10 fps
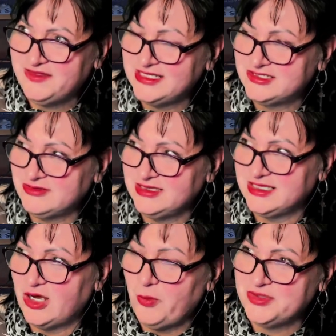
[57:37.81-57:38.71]
They're doing
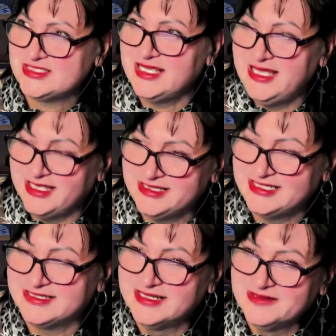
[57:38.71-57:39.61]
the opposite.
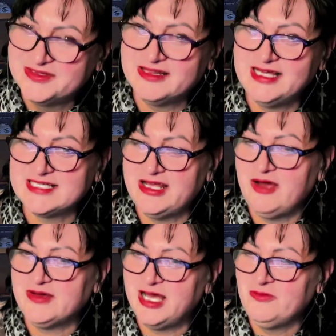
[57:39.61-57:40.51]
They're like saying,
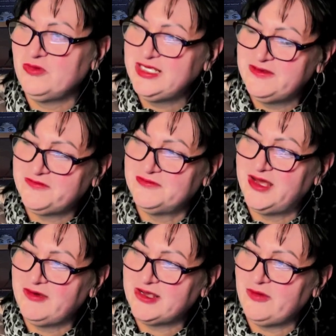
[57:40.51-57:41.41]

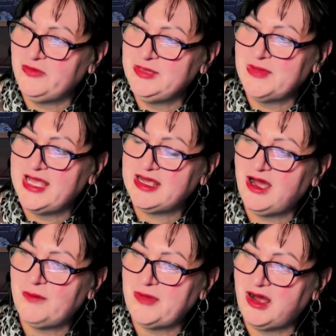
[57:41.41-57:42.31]
how can we make
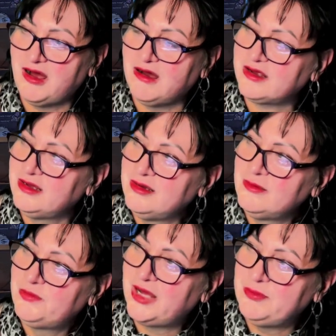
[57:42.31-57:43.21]
our mark
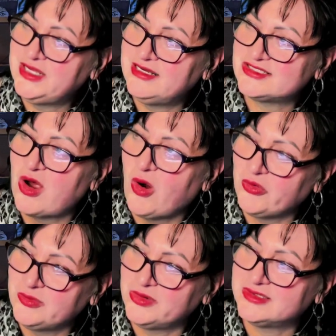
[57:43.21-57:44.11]
by being as
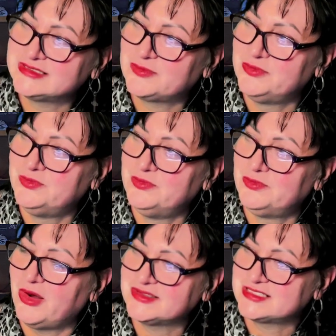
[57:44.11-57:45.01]
horrible as
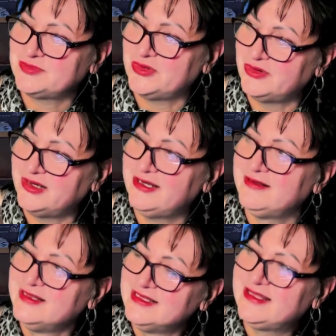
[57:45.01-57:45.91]
possible?
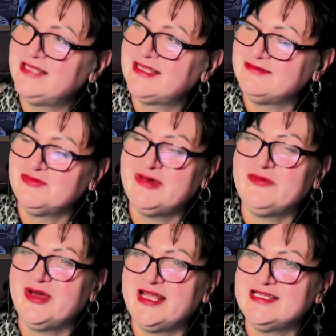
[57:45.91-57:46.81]
Like that,
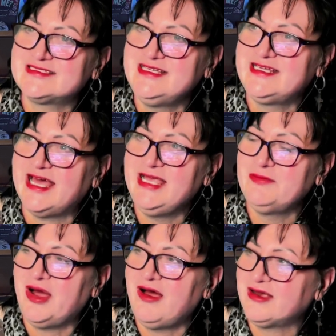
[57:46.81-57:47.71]
when I see Kate
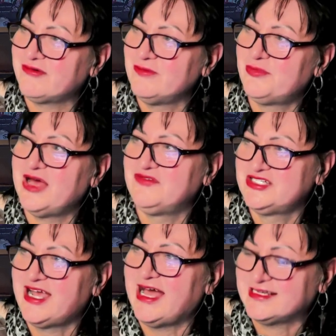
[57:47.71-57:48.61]
Barker and Bev
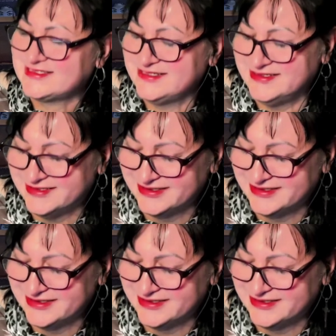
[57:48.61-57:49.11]
Jackson.